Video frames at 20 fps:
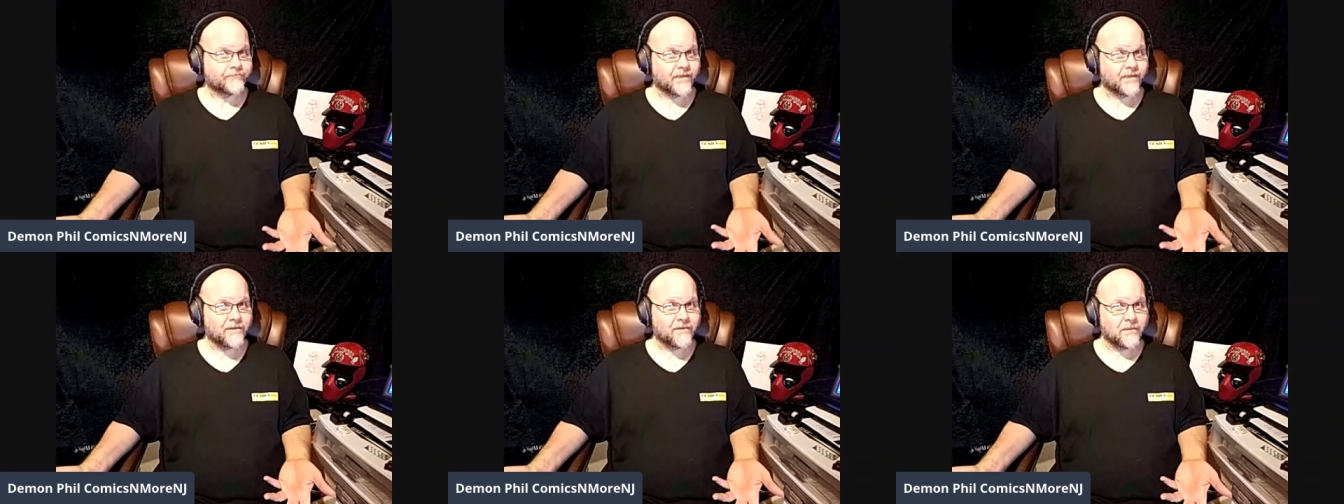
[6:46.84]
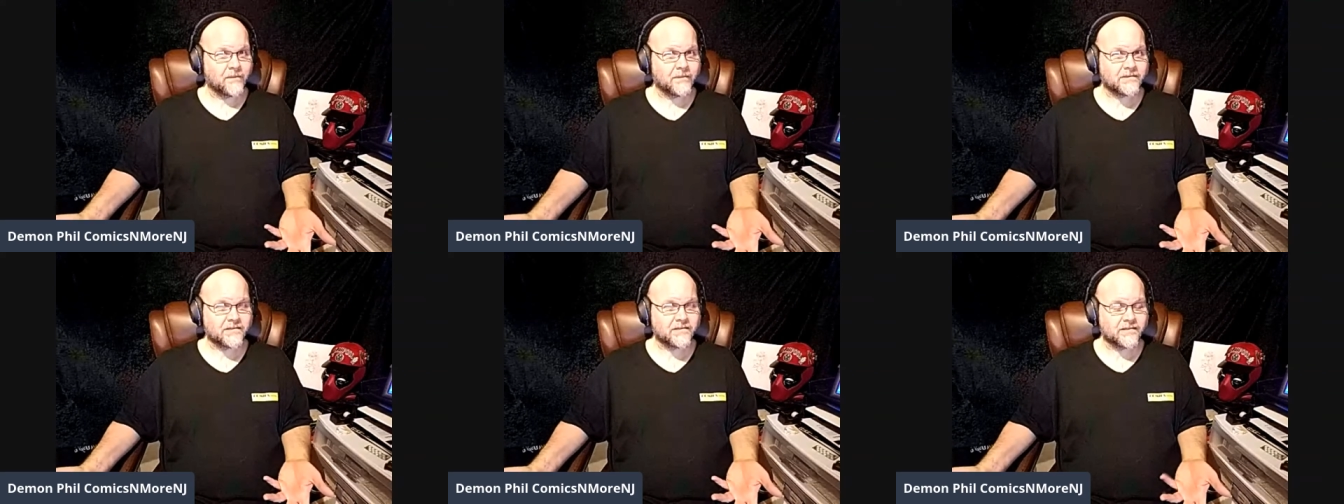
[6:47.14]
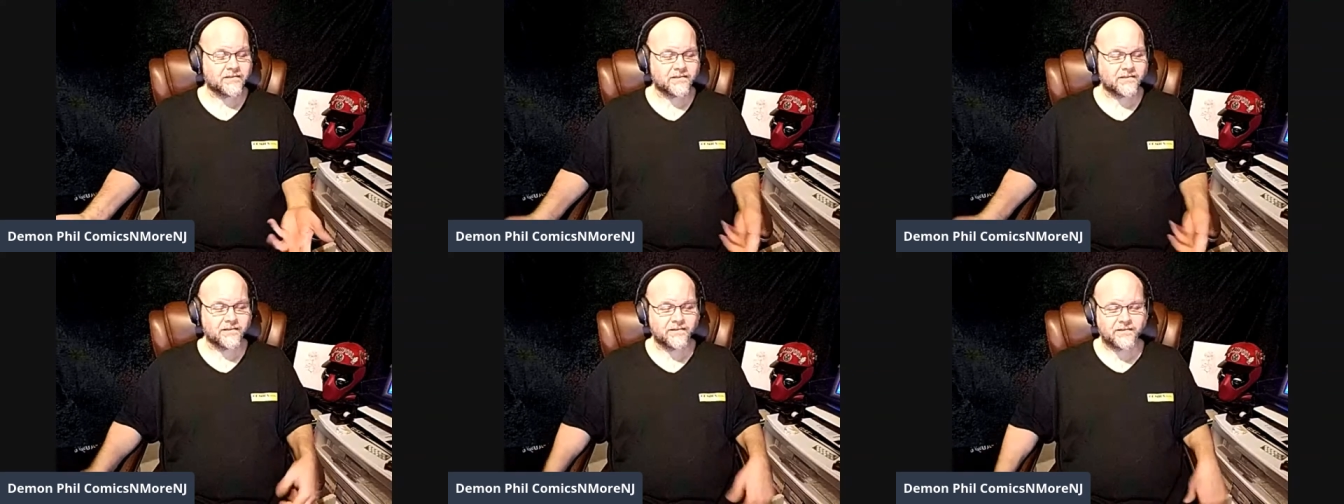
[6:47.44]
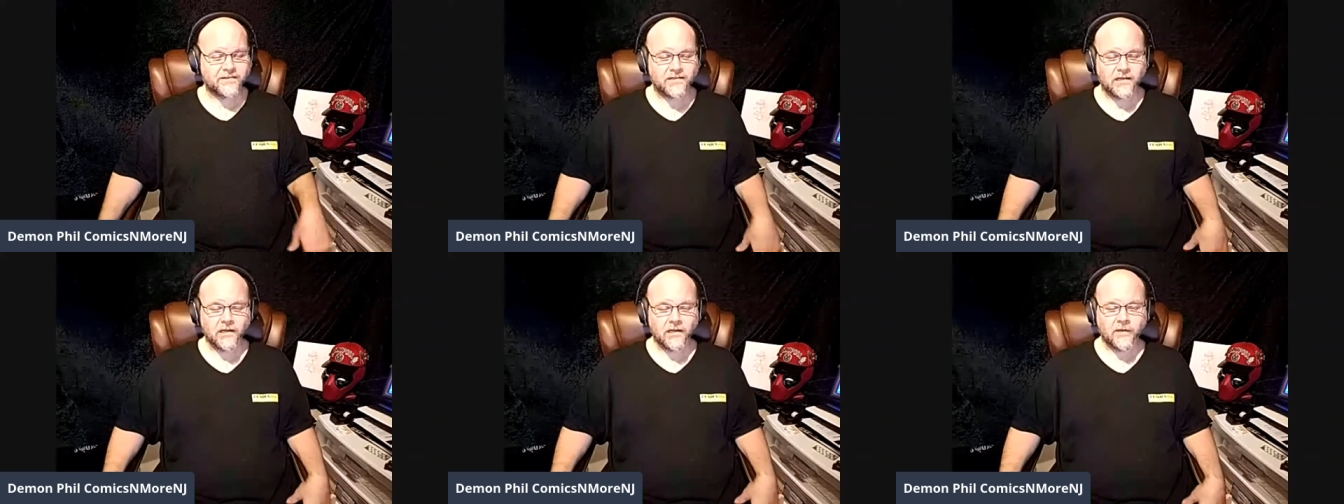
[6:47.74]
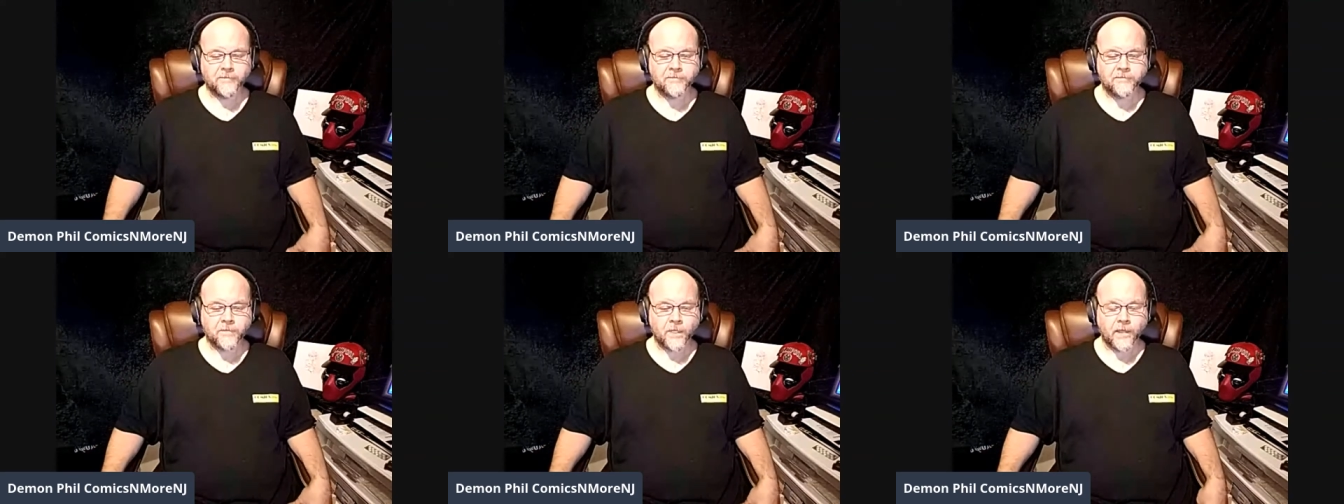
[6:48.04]
If that makes any sense.
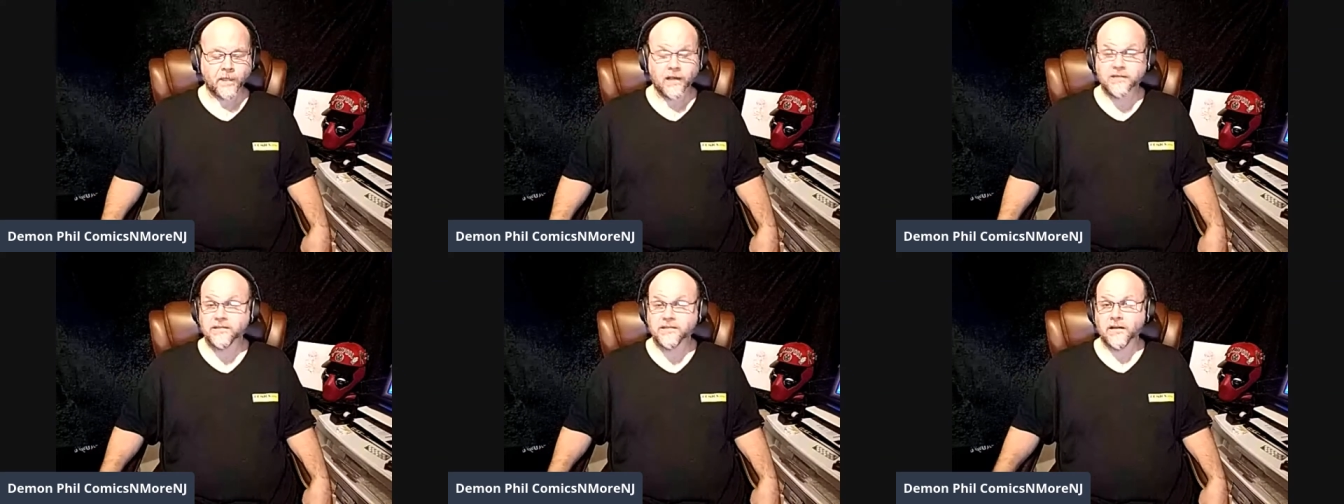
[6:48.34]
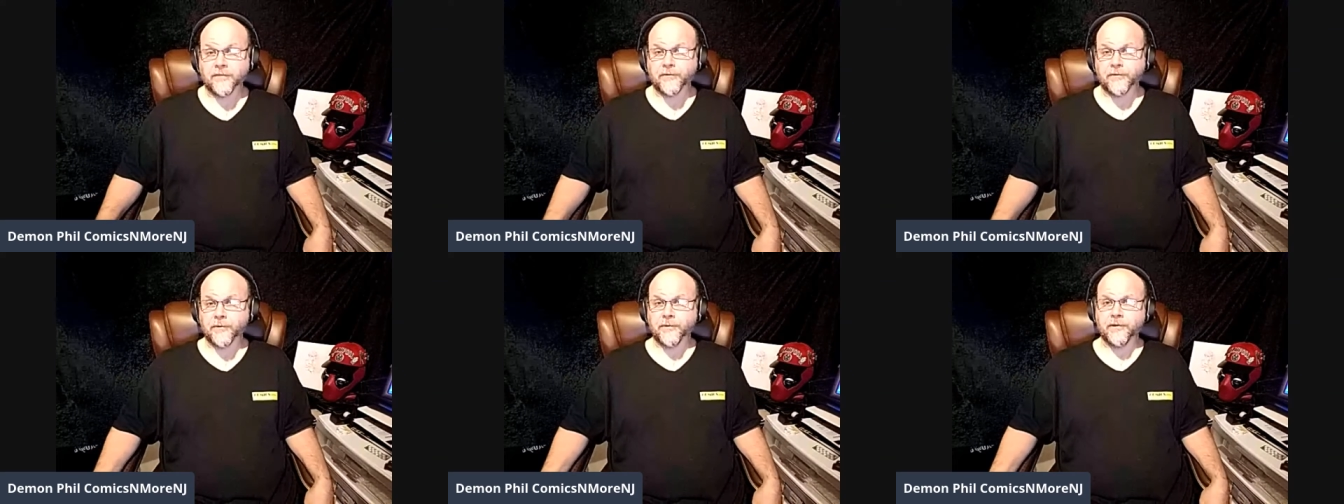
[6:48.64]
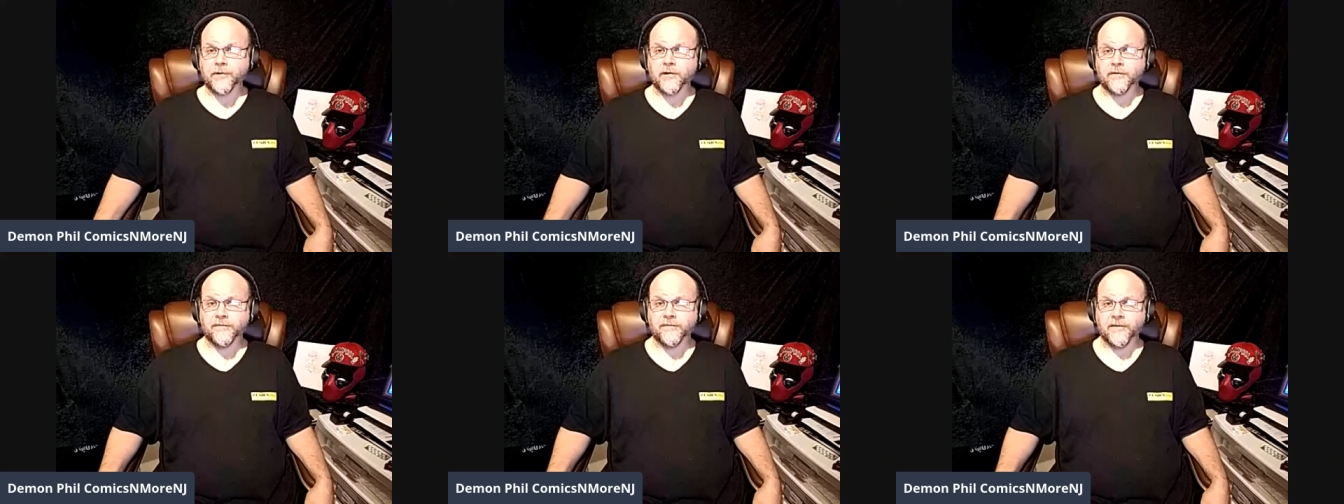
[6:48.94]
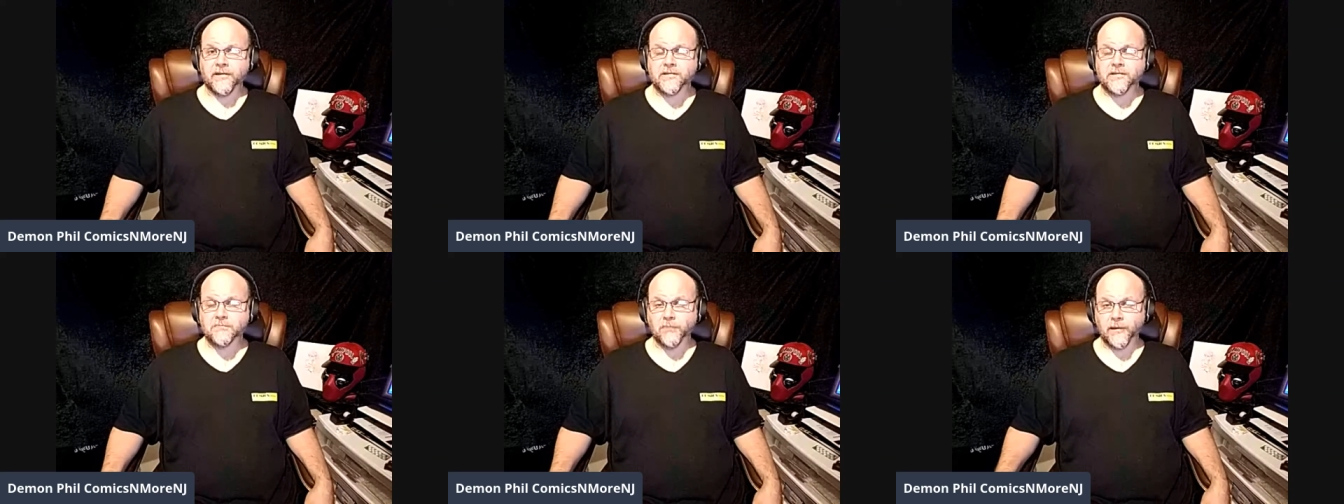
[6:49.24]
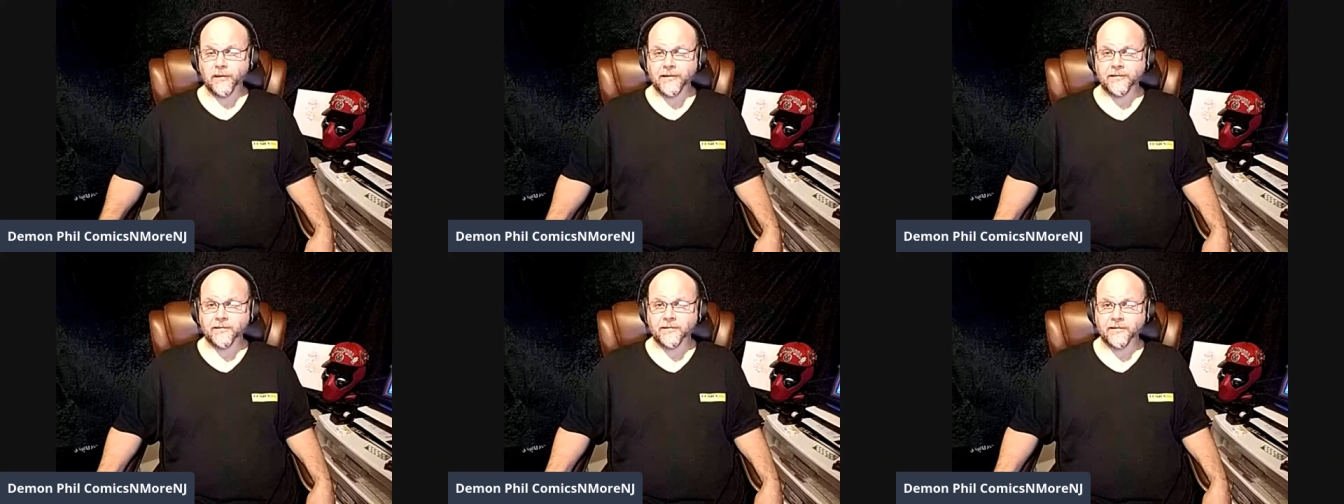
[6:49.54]
It's not thrown in your face
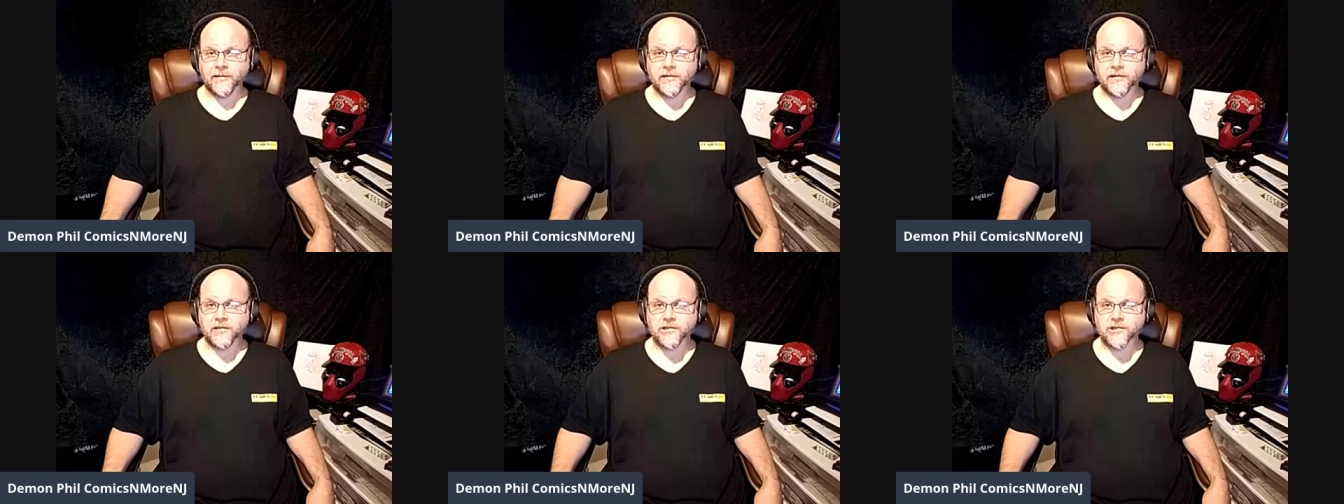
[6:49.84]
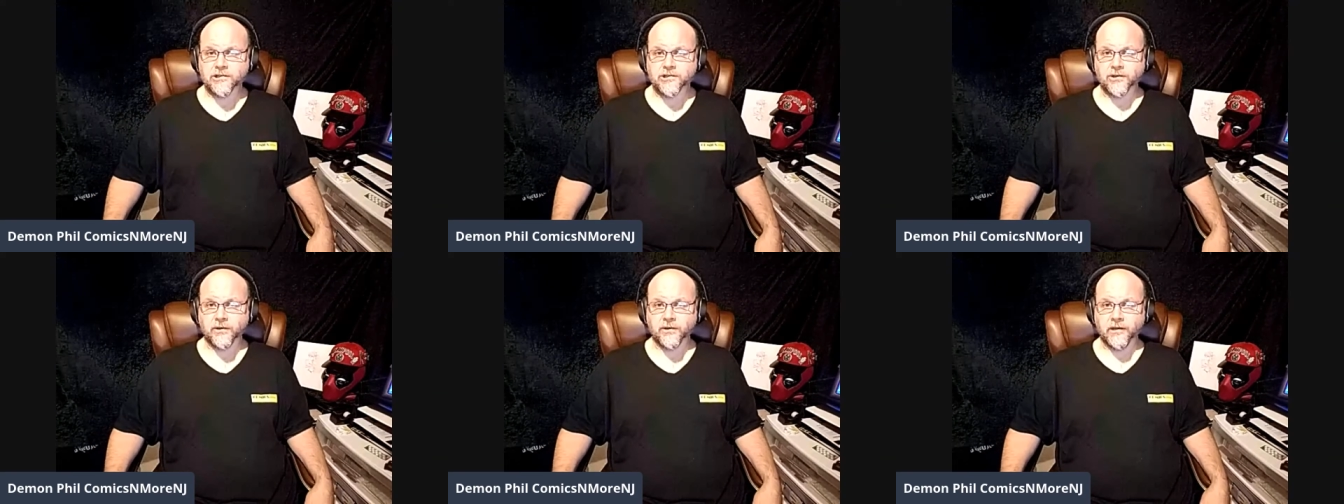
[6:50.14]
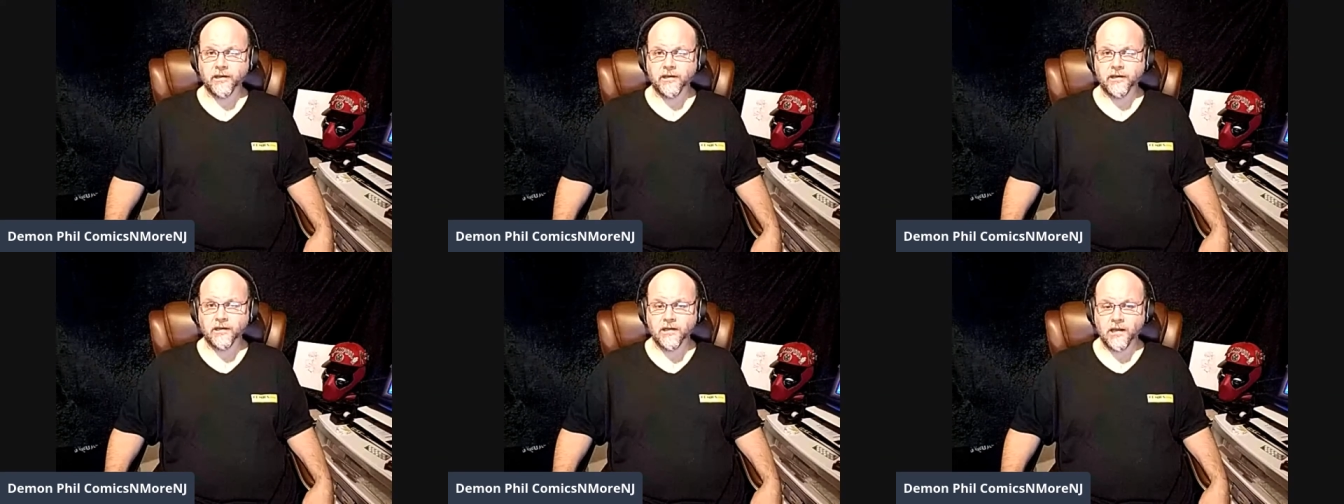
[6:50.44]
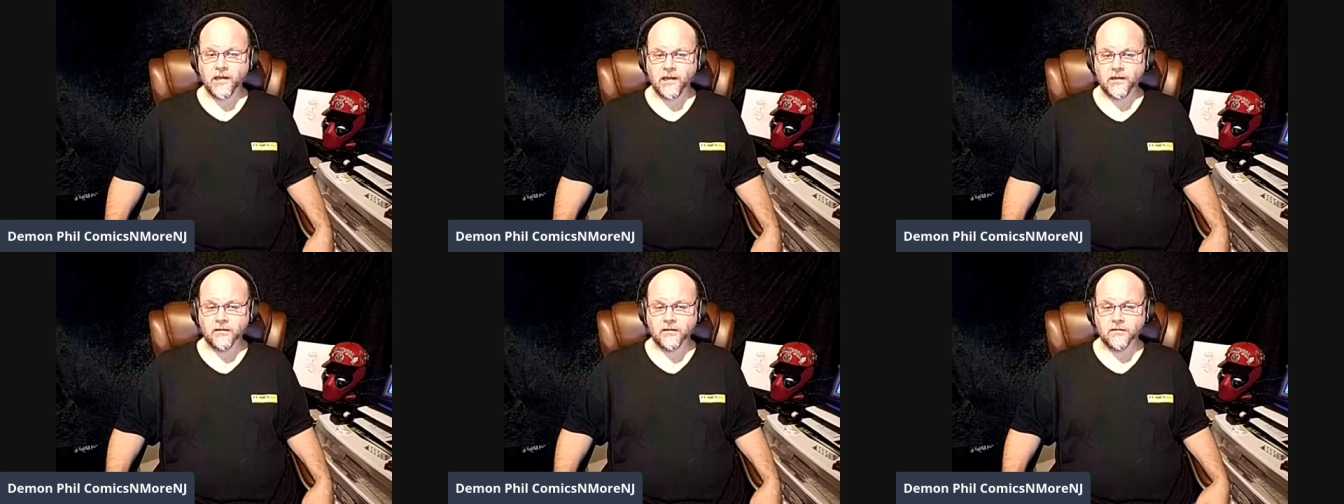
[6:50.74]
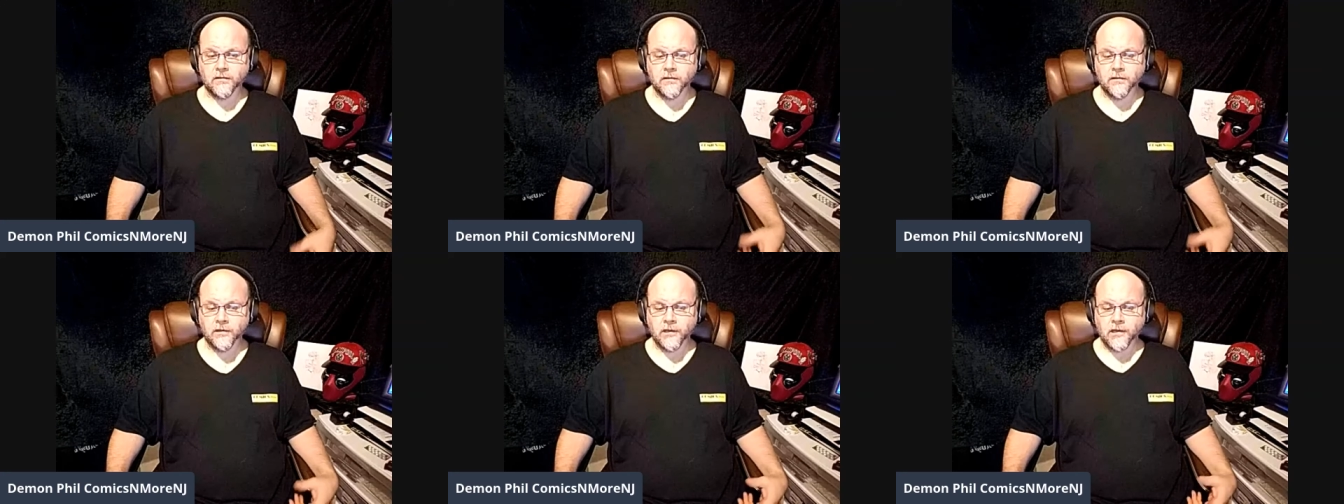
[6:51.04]
blatantly just to go ahead
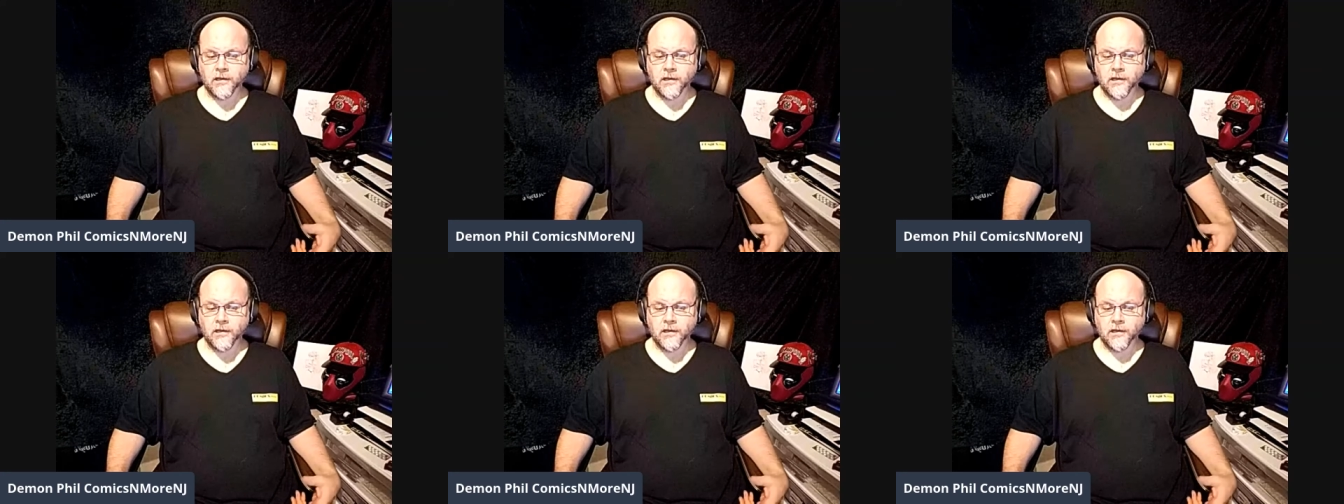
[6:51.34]
and